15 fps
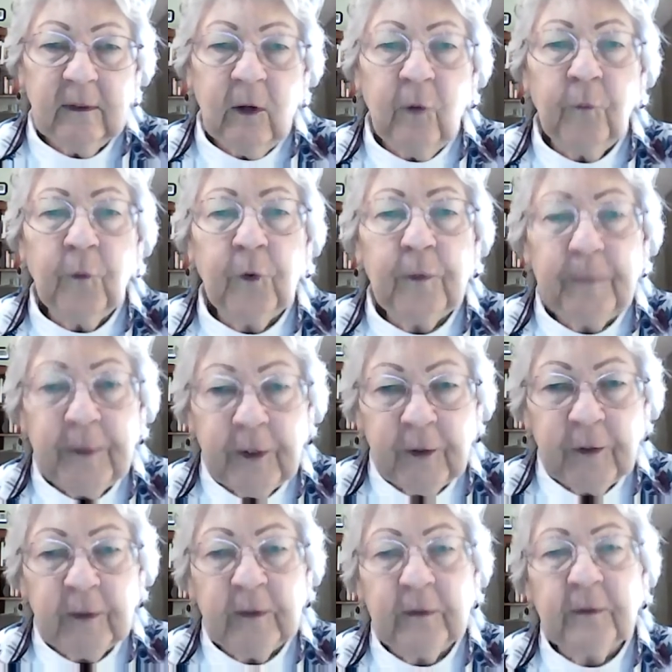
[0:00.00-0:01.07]
Over a
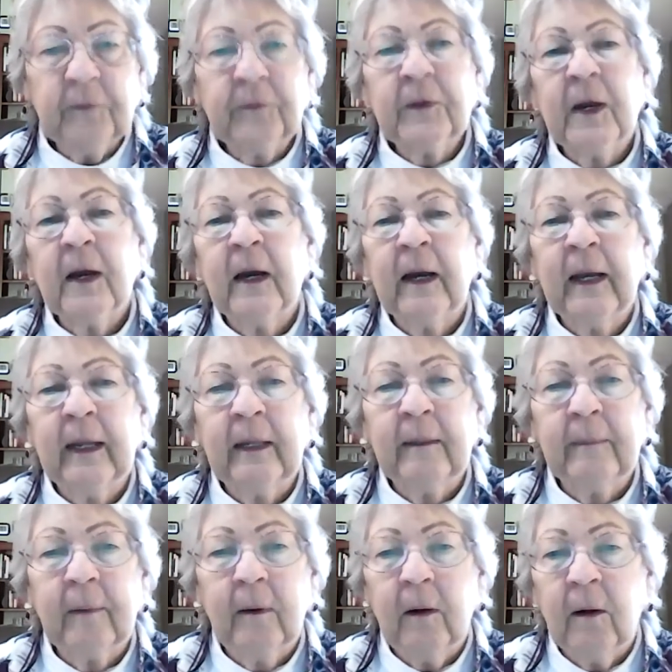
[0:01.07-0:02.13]
period of
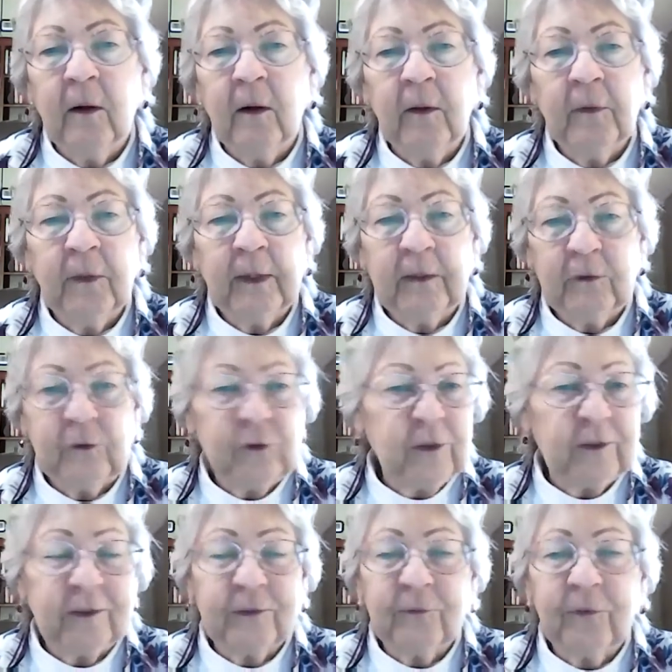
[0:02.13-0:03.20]
time, all that
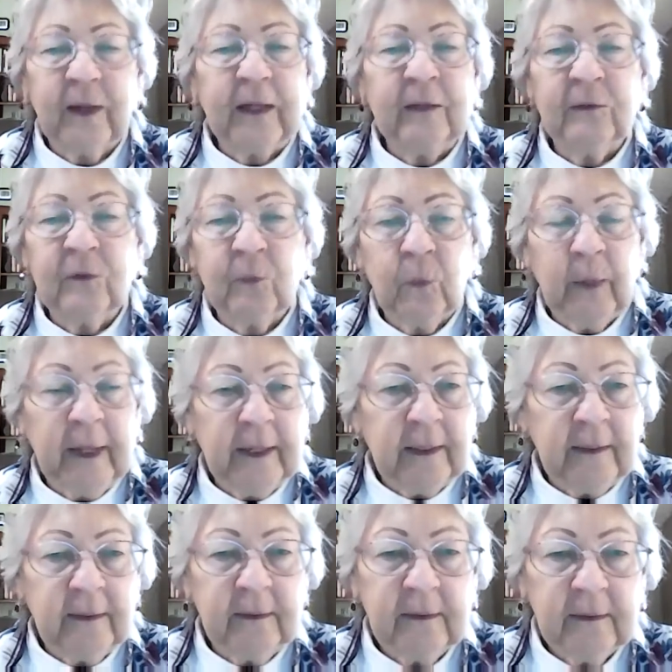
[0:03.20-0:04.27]
just fades
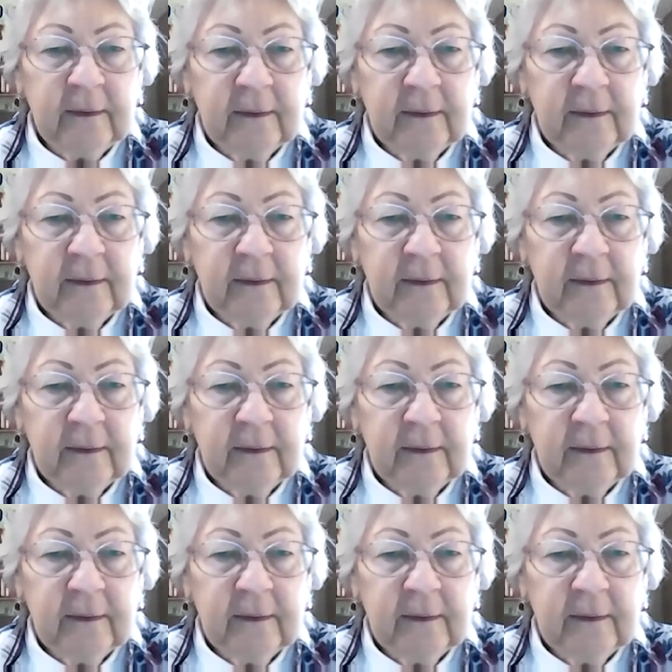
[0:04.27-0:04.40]
away.